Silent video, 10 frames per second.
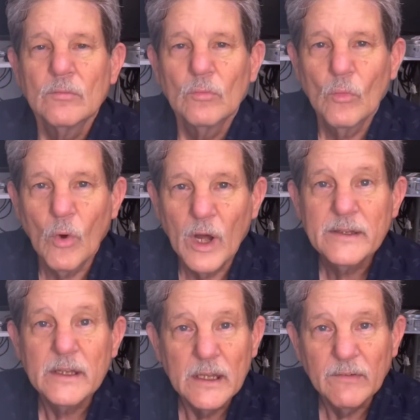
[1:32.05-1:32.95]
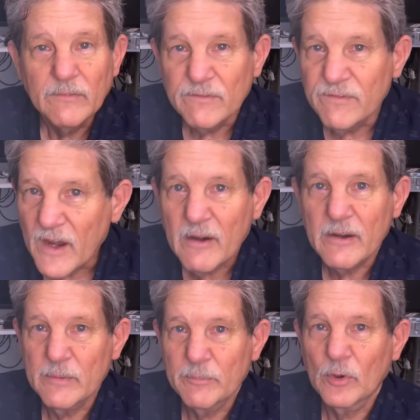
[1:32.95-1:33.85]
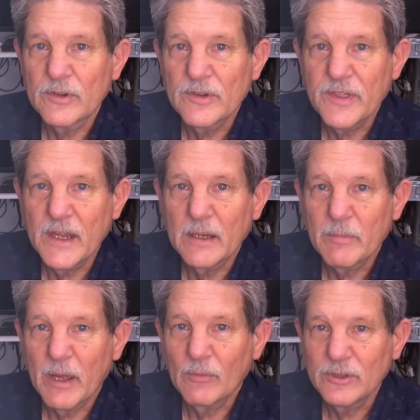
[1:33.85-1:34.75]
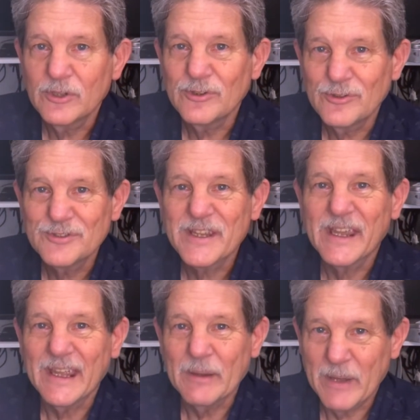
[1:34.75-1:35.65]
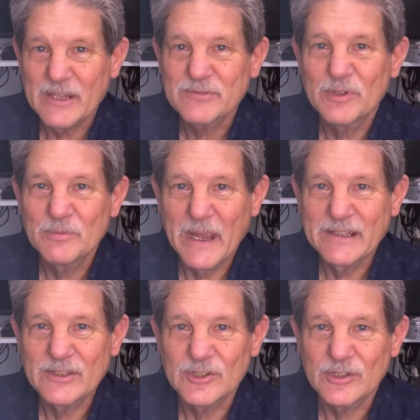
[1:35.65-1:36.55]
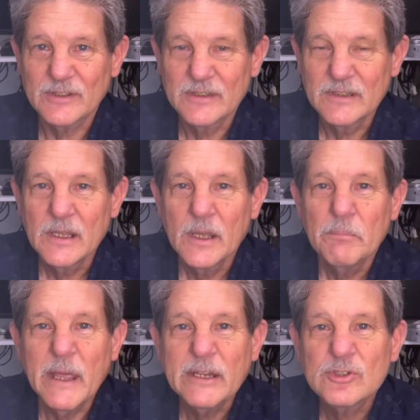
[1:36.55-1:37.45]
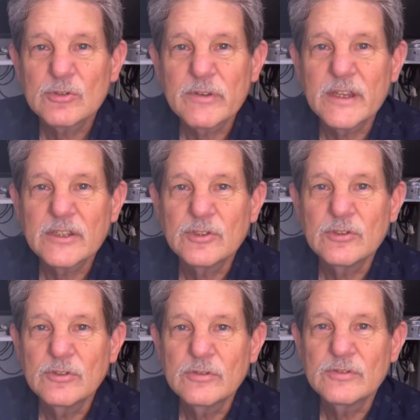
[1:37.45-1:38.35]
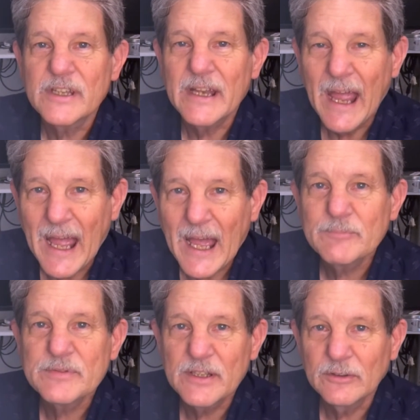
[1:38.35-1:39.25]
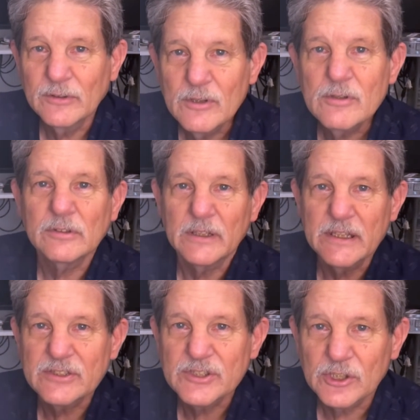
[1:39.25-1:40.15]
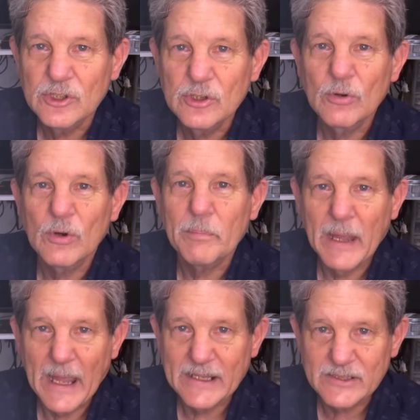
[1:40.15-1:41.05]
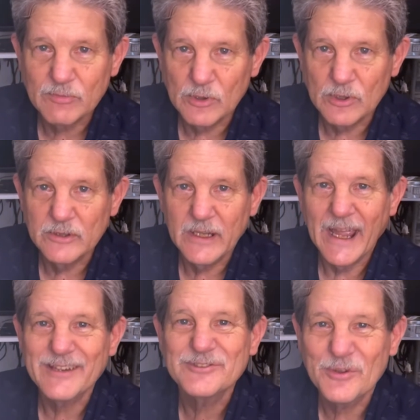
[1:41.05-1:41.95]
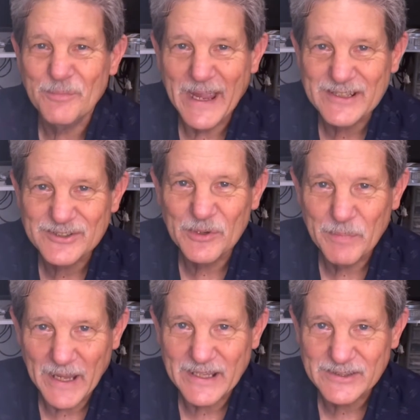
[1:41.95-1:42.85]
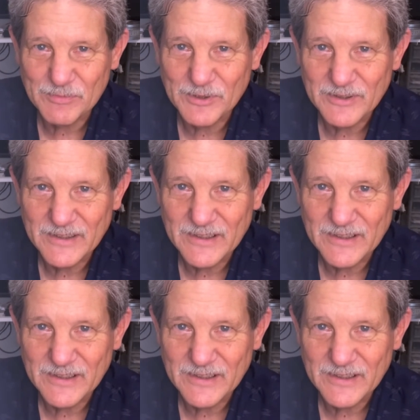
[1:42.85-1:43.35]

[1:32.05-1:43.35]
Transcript: One very important thing about when you use a password manager, make sure that you use an absolutely secure password as your master password.